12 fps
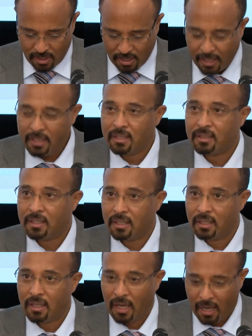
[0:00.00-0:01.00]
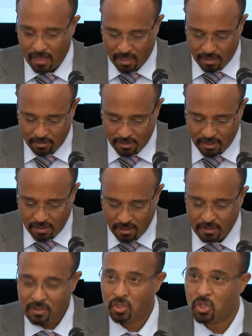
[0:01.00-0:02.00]
and
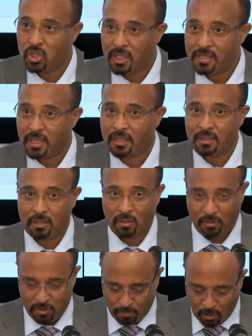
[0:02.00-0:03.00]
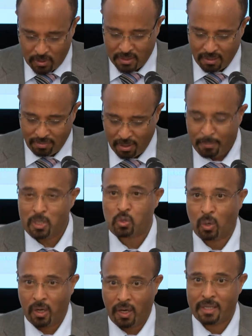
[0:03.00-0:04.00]
the traditional sector of small-scale farmers
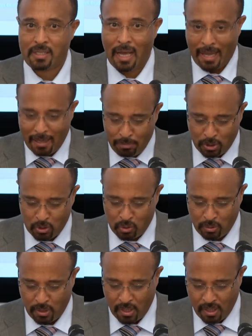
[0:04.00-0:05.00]
who are not able to